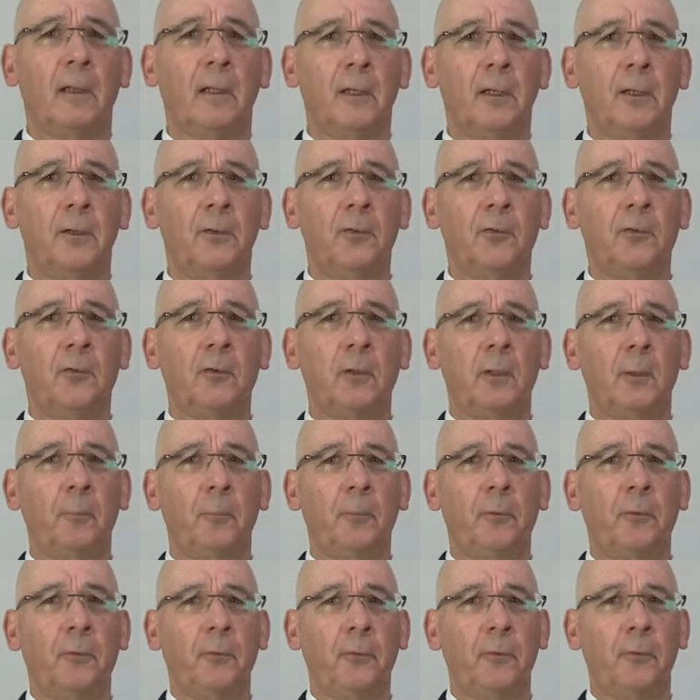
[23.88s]
leads
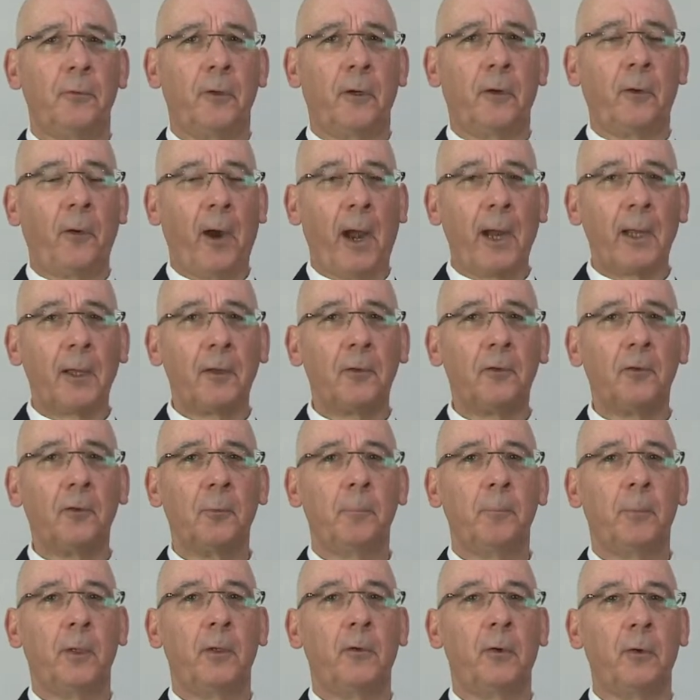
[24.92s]
slip through the cracks
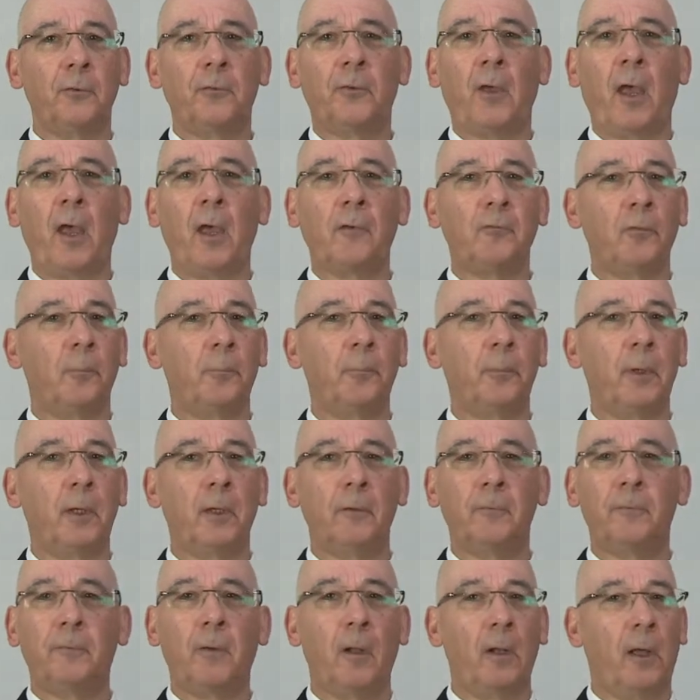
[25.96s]
because they haven't
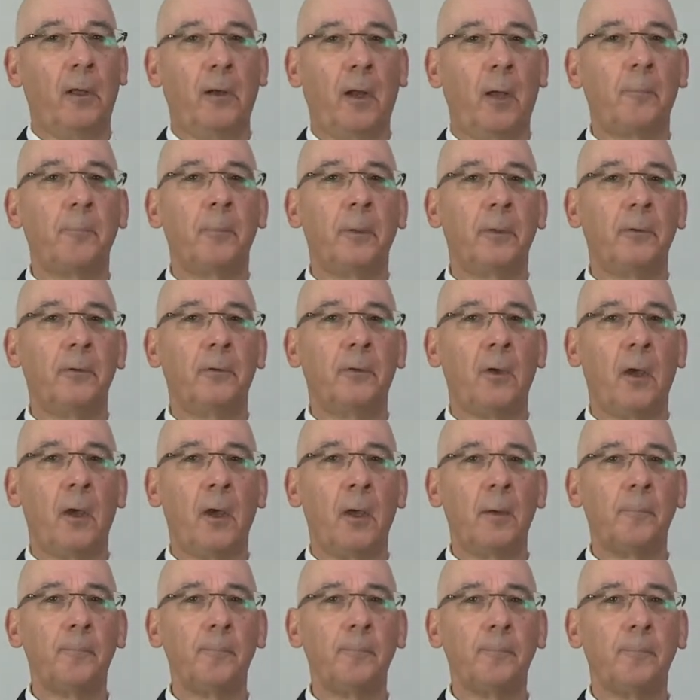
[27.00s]
been followed up in
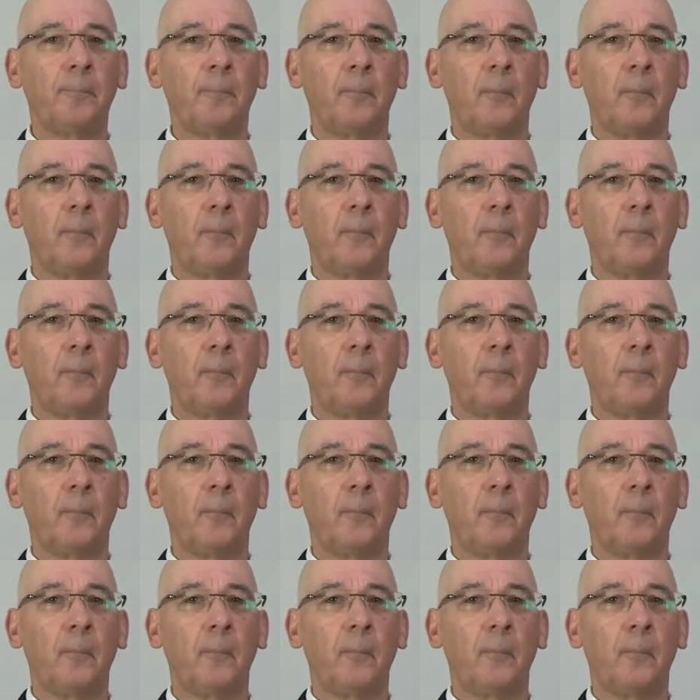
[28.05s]
time?